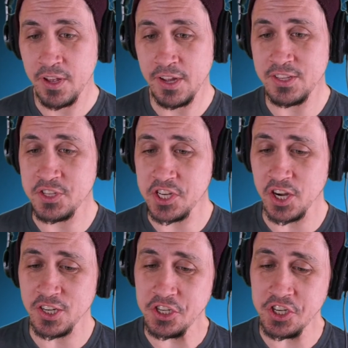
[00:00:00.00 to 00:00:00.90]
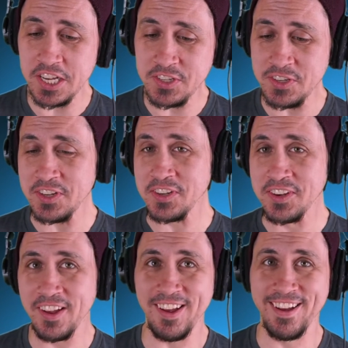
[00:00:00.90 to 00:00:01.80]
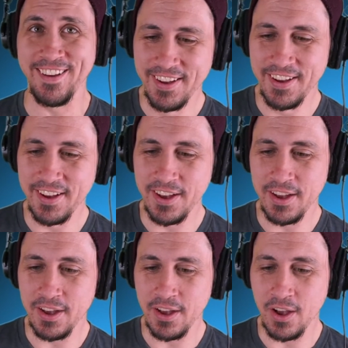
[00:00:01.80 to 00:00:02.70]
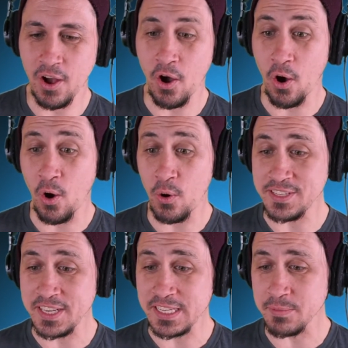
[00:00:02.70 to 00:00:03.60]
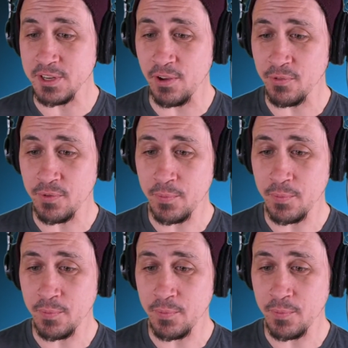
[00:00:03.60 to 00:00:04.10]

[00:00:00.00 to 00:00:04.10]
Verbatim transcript: It's Doug Cheston. Oh, he sees himself.